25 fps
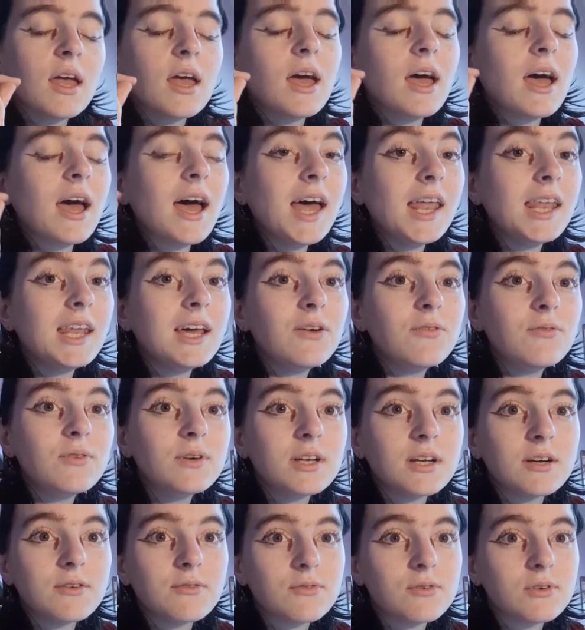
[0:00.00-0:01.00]
And then we
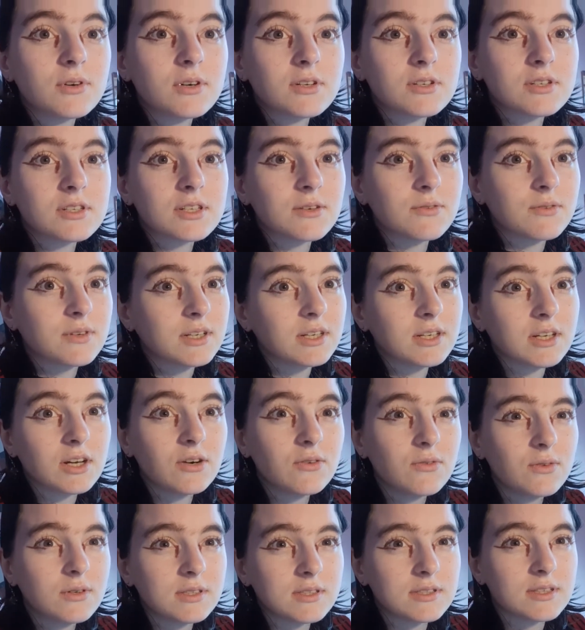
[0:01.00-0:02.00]
have words that we know
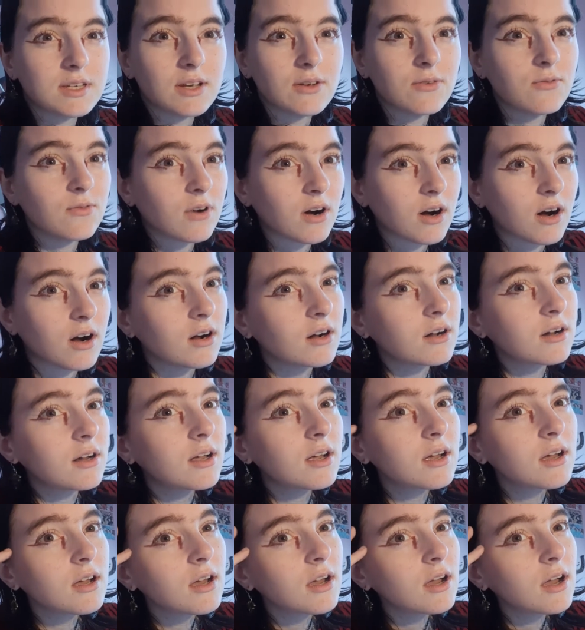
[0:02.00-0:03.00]
we say wrong,
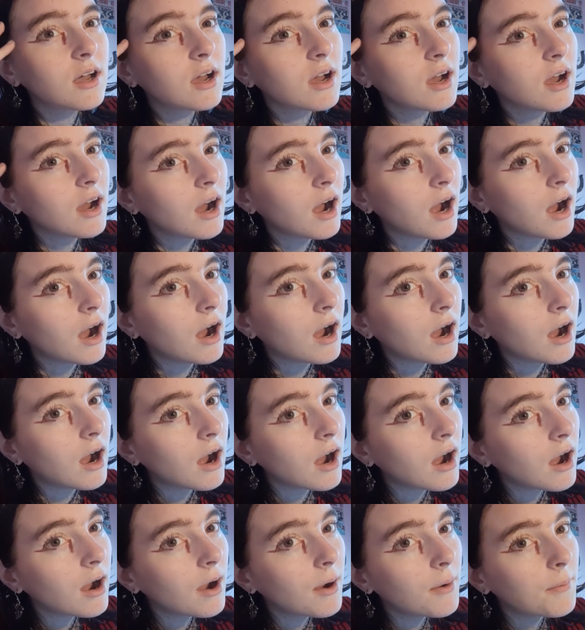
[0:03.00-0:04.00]

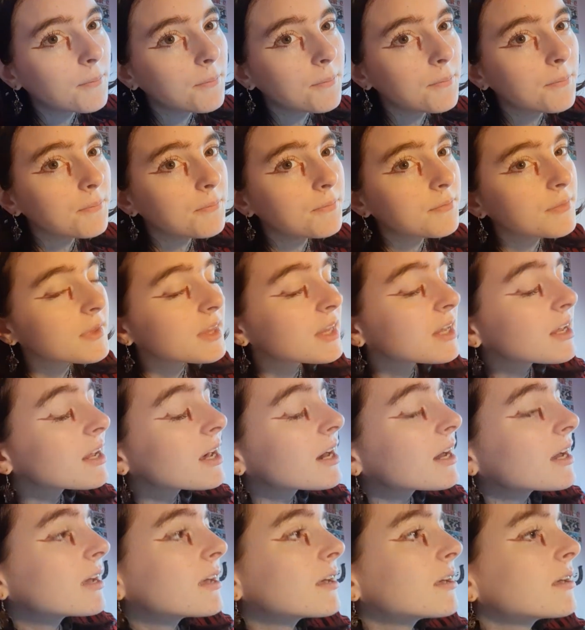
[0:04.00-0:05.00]

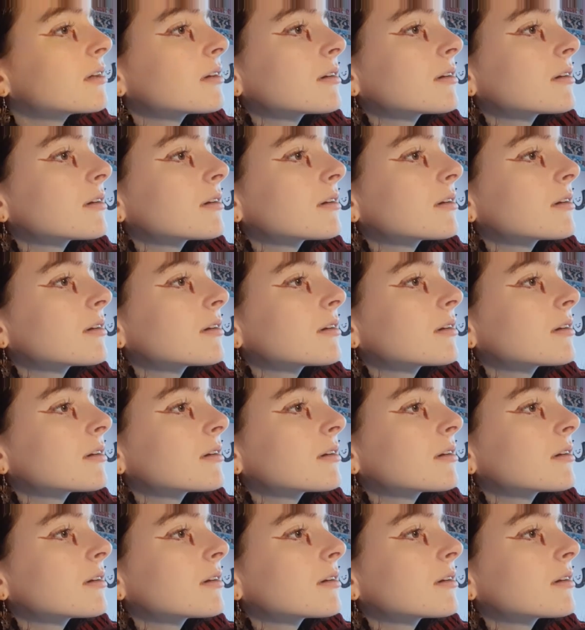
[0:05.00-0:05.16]
like